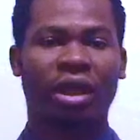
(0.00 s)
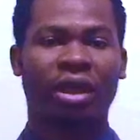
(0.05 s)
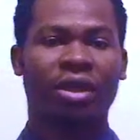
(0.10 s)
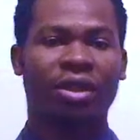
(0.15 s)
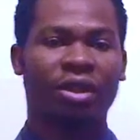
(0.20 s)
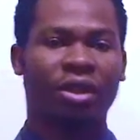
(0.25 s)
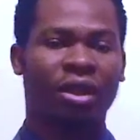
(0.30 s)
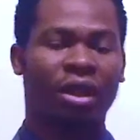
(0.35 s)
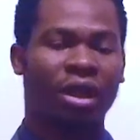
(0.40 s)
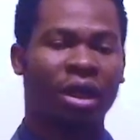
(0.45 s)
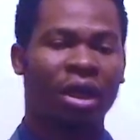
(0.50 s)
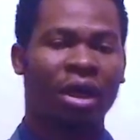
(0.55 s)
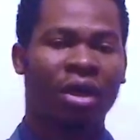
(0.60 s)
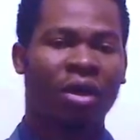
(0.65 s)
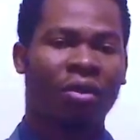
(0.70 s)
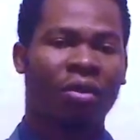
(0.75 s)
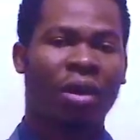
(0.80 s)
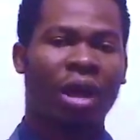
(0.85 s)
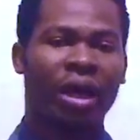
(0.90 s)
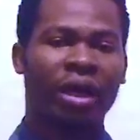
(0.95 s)
Nigeria.
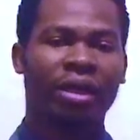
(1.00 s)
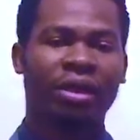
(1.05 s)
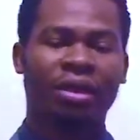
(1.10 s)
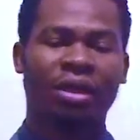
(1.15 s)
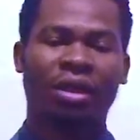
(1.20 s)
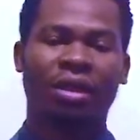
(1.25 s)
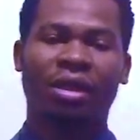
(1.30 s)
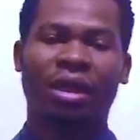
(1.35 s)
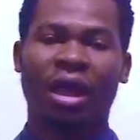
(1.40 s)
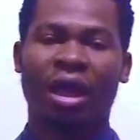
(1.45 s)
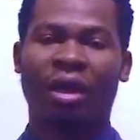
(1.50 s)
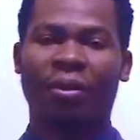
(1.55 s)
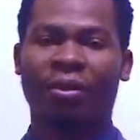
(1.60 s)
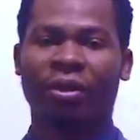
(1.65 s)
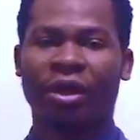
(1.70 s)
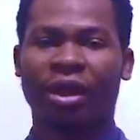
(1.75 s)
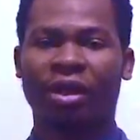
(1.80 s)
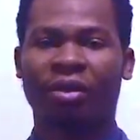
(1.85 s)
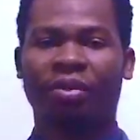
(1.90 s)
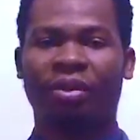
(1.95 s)
Why is this
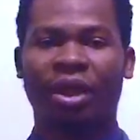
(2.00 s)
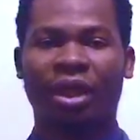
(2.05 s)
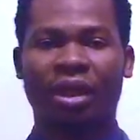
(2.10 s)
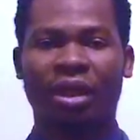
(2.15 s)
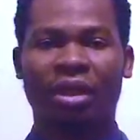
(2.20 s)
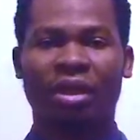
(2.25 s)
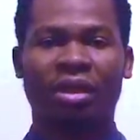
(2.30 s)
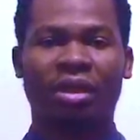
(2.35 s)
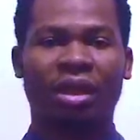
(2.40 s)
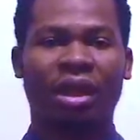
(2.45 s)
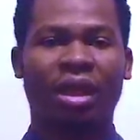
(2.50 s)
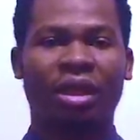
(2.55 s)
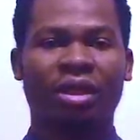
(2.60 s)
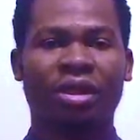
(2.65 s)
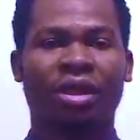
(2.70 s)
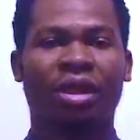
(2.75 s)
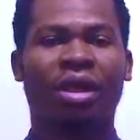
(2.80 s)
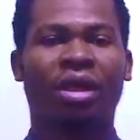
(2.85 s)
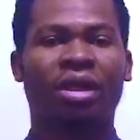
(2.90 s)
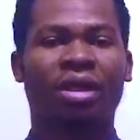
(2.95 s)
happening? Because
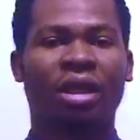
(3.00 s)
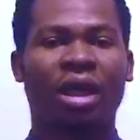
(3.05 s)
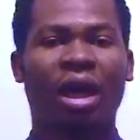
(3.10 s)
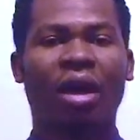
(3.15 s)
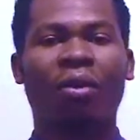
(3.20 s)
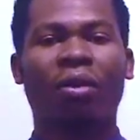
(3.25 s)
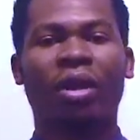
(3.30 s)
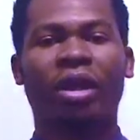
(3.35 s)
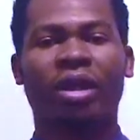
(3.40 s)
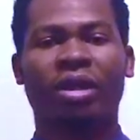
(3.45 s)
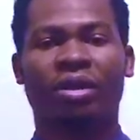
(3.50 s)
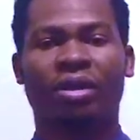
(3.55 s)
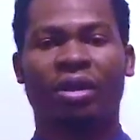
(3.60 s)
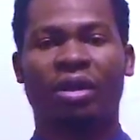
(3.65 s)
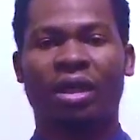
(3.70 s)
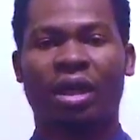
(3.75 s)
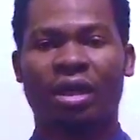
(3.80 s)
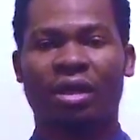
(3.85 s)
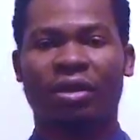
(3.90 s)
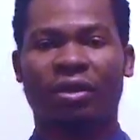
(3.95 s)
Nigerians are willing to
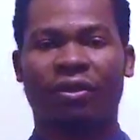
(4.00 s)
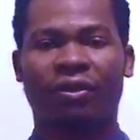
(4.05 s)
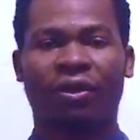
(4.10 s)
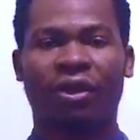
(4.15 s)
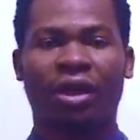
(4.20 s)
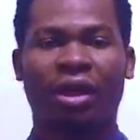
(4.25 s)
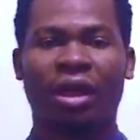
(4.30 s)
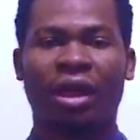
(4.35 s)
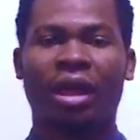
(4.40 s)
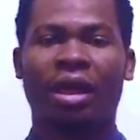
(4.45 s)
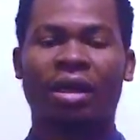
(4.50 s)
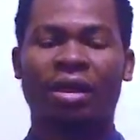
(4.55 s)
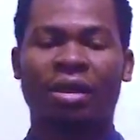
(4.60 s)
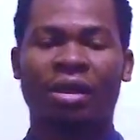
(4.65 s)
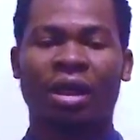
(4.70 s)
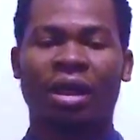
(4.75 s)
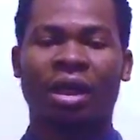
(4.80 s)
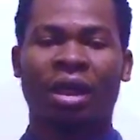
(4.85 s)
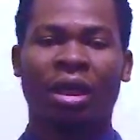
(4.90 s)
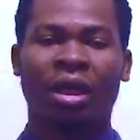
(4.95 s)
settle for the less.
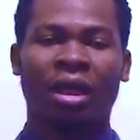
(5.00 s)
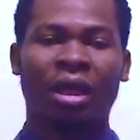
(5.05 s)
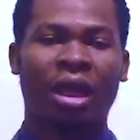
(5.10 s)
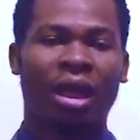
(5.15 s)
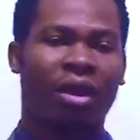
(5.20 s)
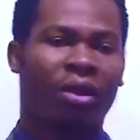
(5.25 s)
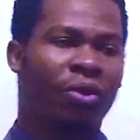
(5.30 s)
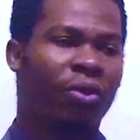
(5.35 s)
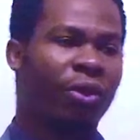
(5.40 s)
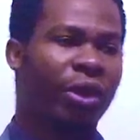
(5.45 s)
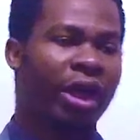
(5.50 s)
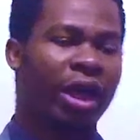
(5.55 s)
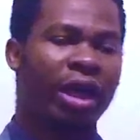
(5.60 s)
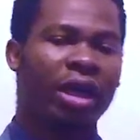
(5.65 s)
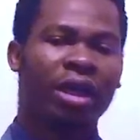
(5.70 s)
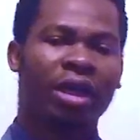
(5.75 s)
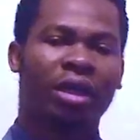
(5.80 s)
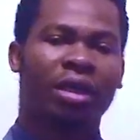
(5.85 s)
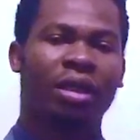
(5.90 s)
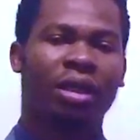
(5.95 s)
Now we are
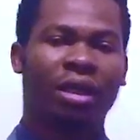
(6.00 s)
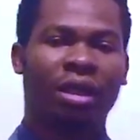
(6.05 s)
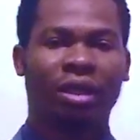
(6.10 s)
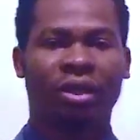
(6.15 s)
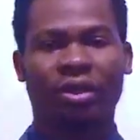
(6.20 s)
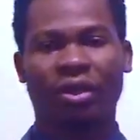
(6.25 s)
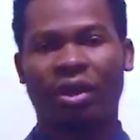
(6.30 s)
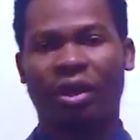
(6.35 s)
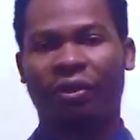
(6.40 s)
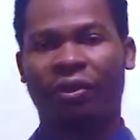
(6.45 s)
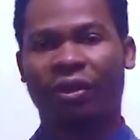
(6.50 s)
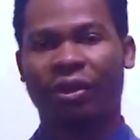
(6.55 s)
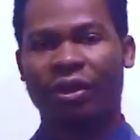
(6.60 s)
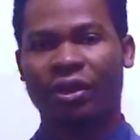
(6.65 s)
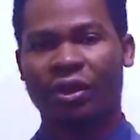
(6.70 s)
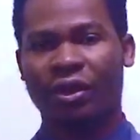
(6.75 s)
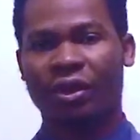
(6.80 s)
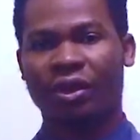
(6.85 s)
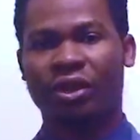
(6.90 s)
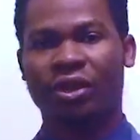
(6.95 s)
in the 21st
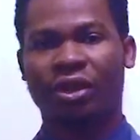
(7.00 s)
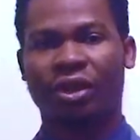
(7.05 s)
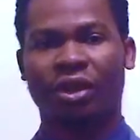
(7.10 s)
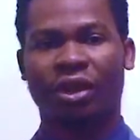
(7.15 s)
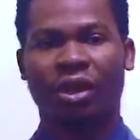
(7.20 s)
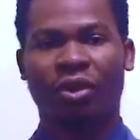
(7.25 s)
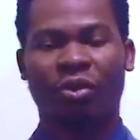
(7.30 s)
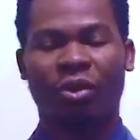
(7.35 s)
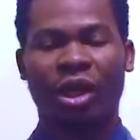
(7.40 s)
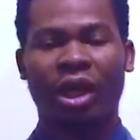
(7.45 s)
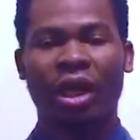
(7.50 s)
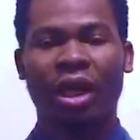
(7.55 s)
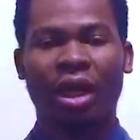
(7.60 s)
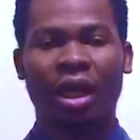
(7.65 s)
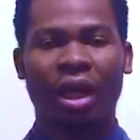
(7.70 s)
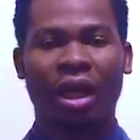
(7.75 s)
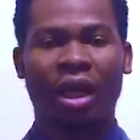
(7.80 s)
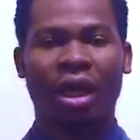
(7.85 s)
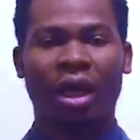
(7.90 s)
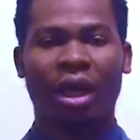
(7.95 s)
century
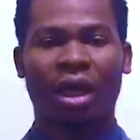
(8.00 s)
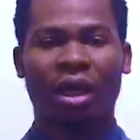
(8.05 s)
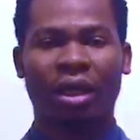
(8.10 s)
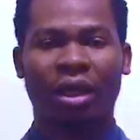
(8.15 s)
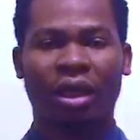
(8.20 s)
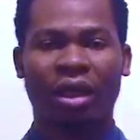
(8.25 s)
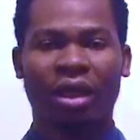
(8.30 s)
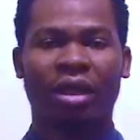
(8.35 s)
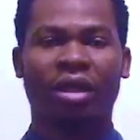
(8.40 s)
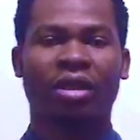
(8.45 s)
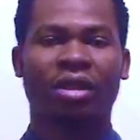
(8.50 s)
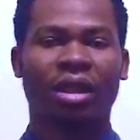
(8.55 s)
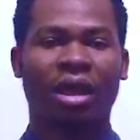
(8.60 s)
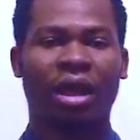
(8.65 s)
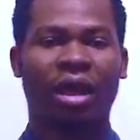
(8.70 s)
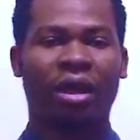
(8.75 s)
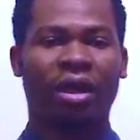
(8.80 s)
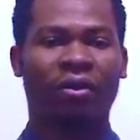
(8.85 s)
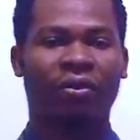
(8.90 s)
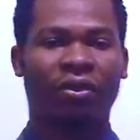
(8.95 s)
where things
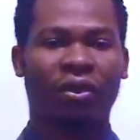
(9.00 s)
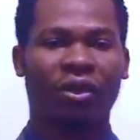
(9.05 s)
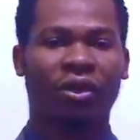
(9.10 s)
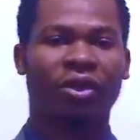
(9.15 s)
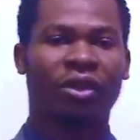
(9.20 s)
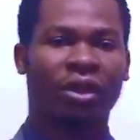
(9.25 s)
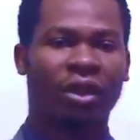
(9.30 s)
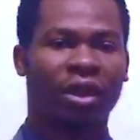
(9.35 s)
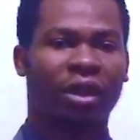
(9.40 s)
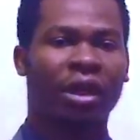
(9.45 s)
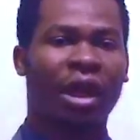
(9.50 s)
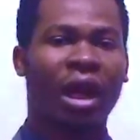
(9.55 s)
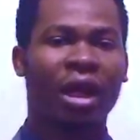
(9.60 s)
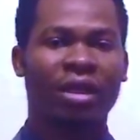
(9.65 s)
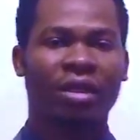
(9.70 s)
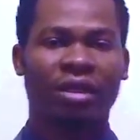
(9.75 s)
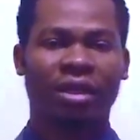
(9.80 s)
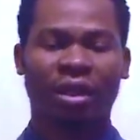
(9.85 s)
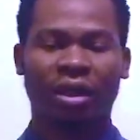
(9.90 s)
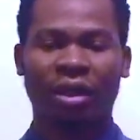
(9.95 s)
are
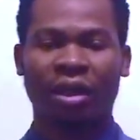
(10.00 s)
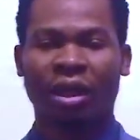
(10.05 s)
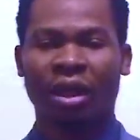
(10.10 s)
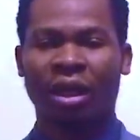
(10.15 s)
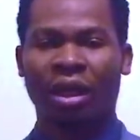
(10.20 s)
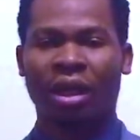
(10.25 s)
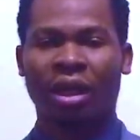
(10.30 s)
revolutionizing.